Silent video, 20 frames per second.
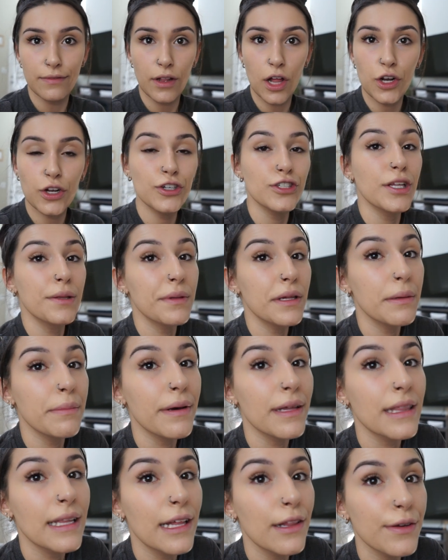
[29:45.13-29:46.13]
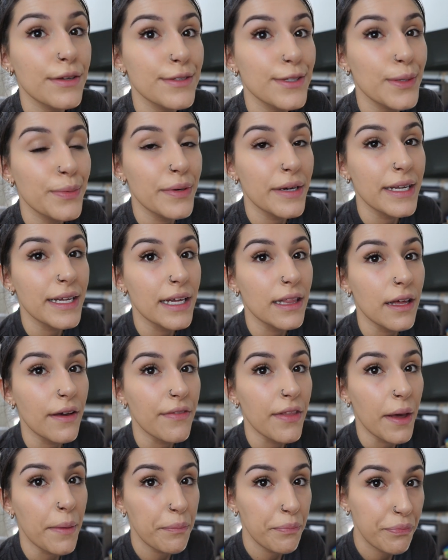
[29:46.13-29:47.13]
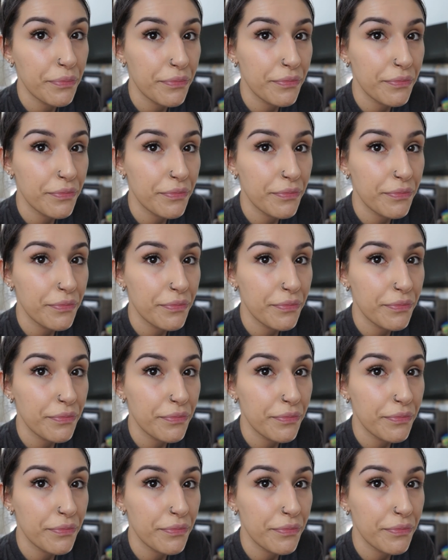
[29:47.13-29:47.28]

vlog or something, but they look so pretty. I love them.